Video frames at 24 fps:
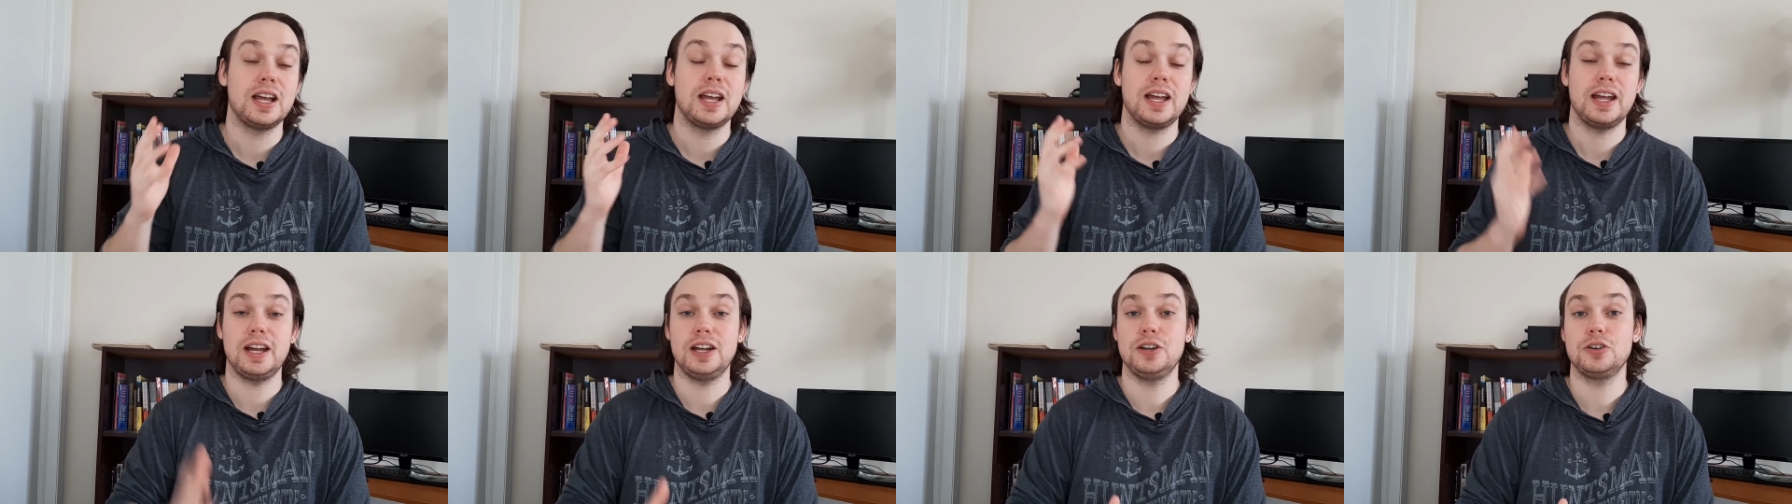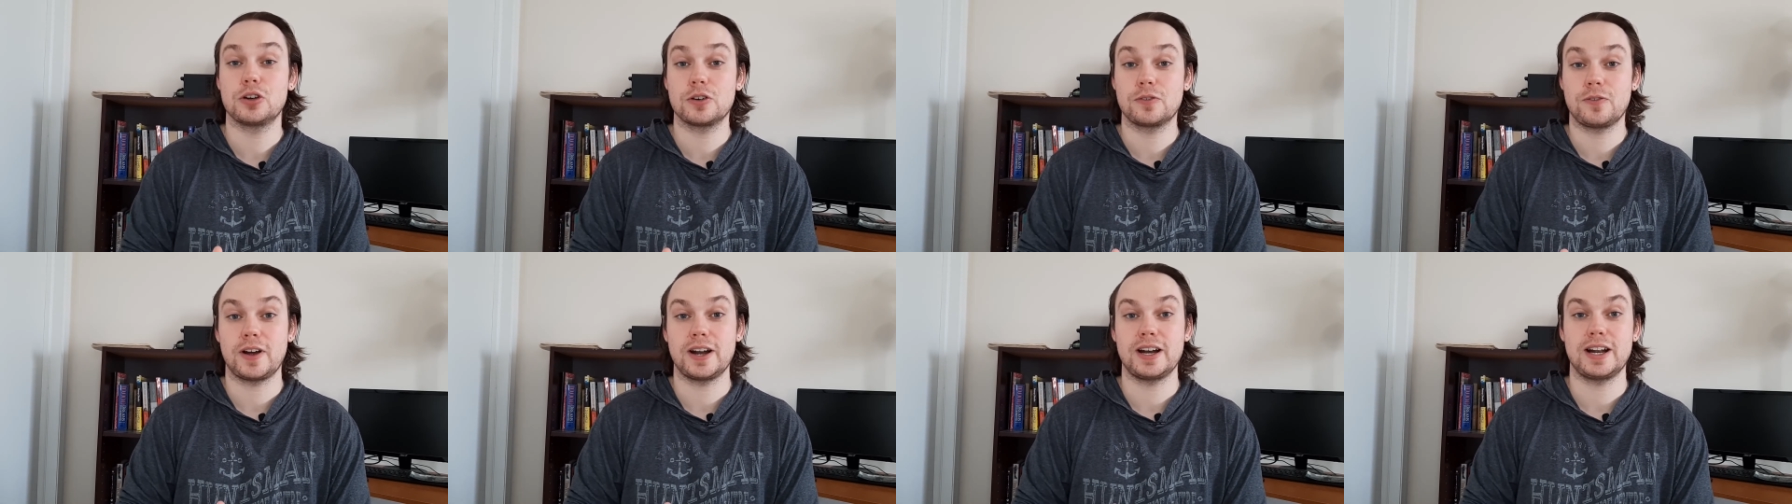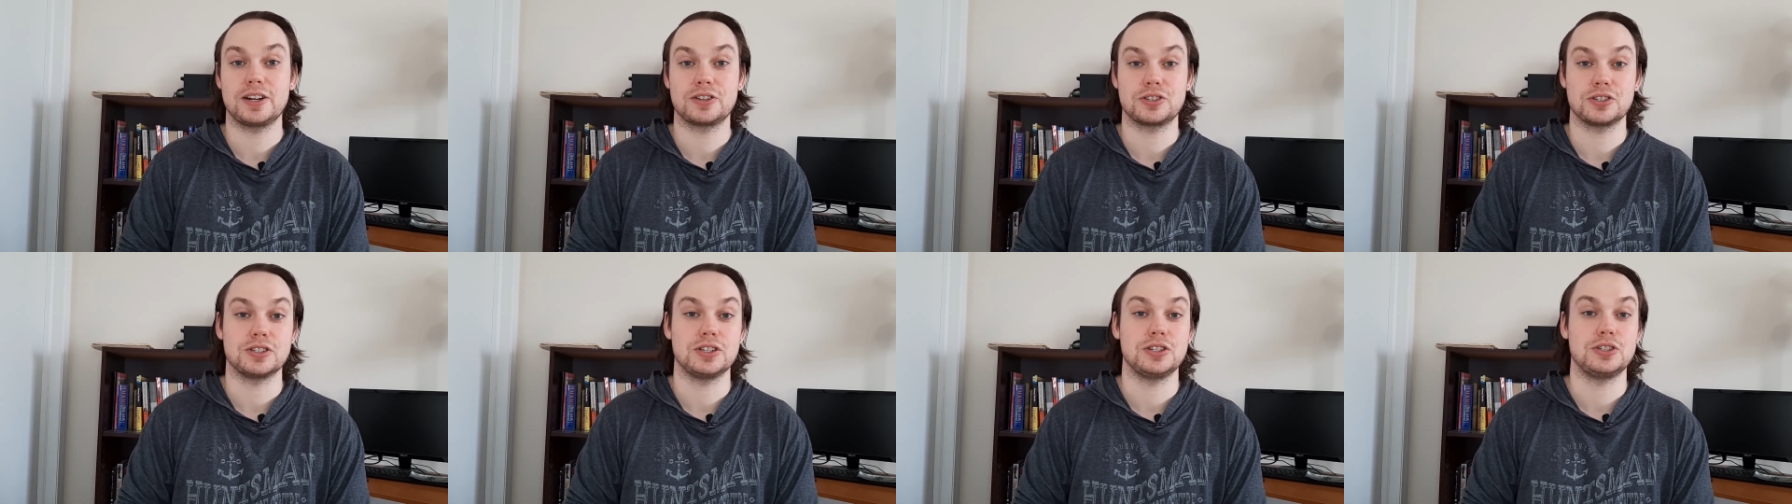in your
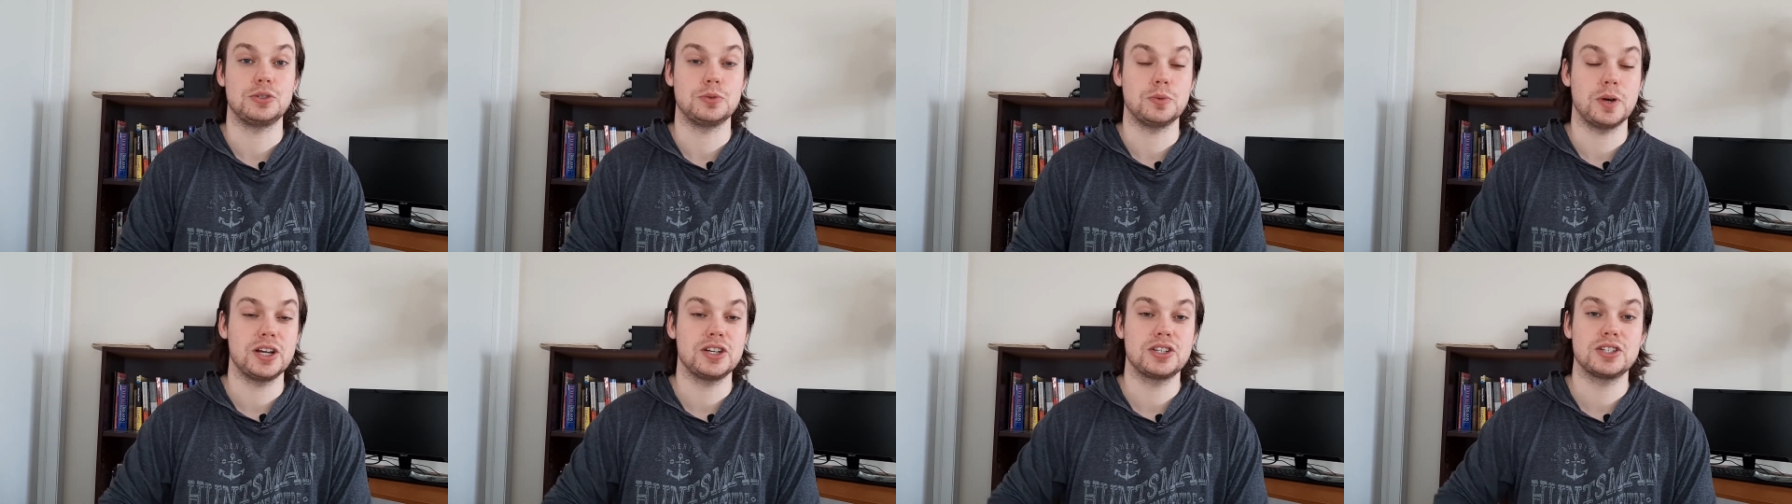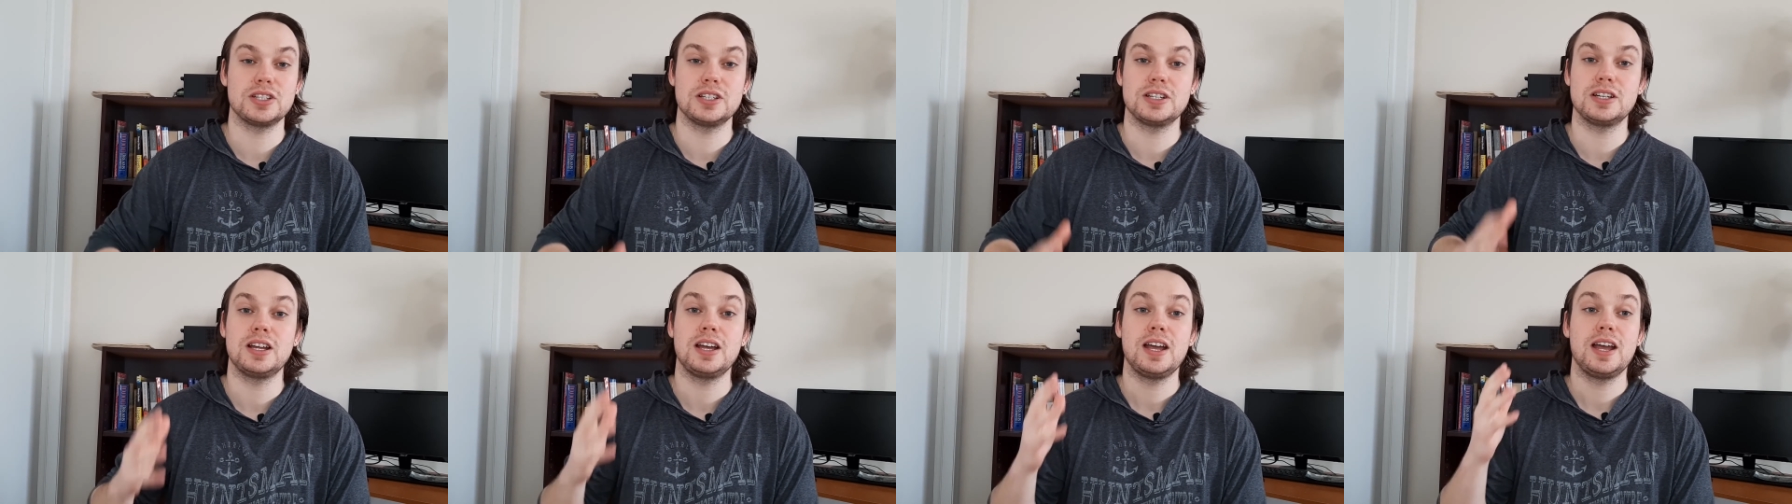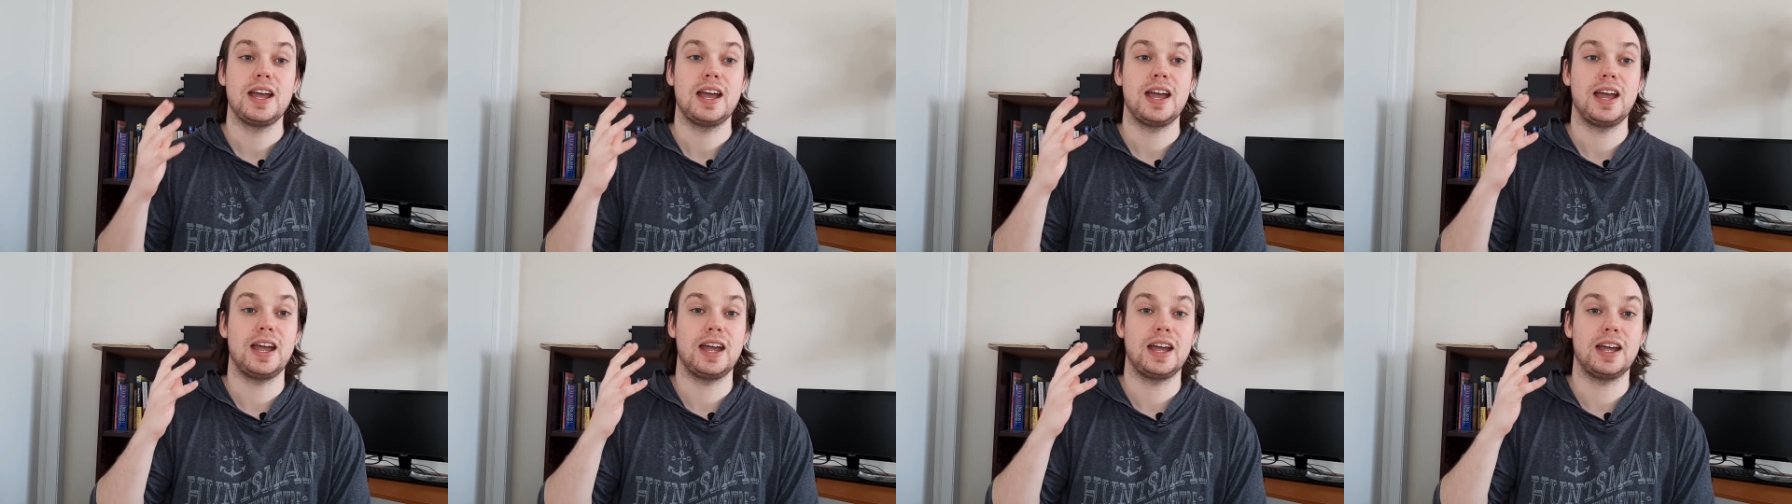financial situation
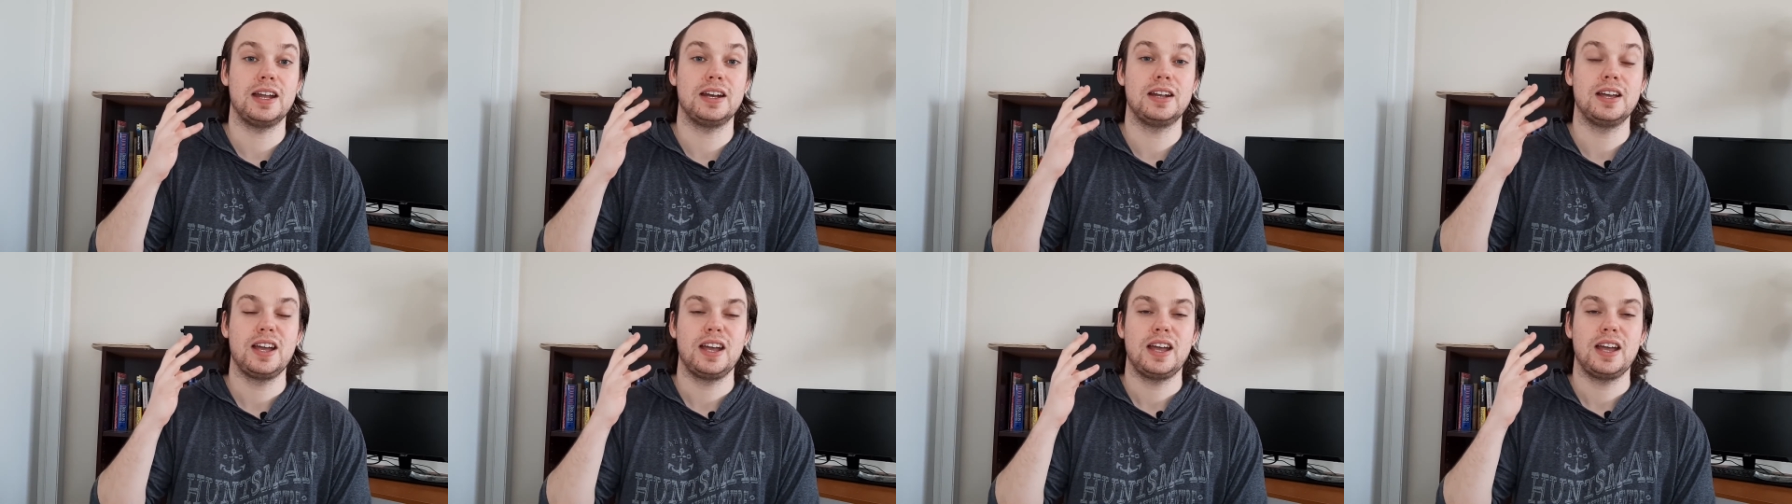and